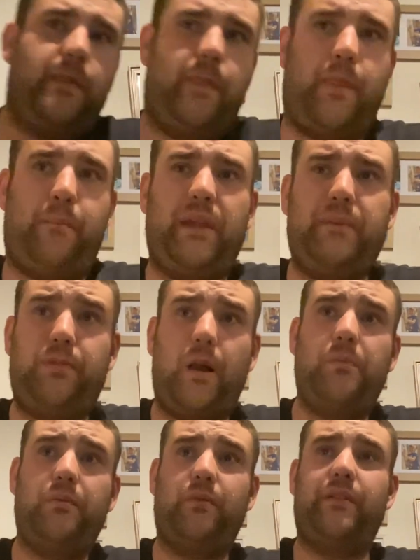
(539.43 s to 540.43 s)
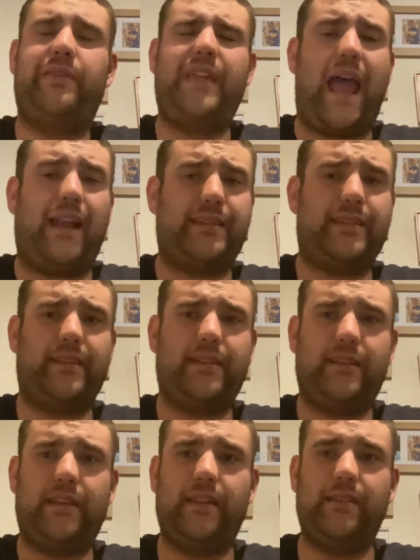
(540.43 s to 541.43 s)
the big problem with that
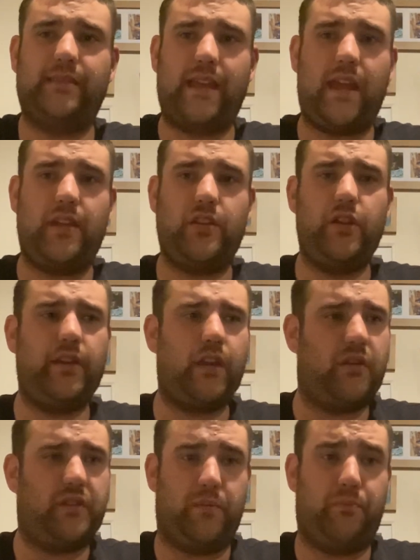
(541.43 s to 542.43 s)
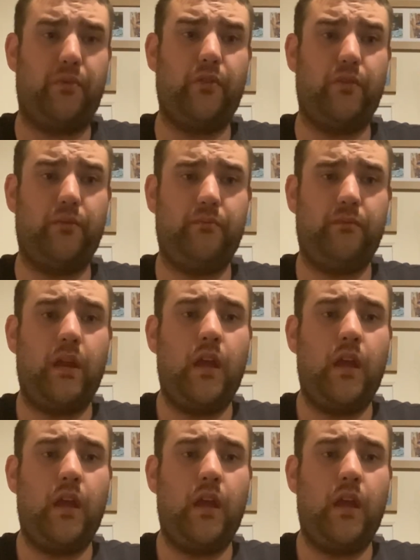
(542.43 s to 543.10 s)
is that you can go in your broom.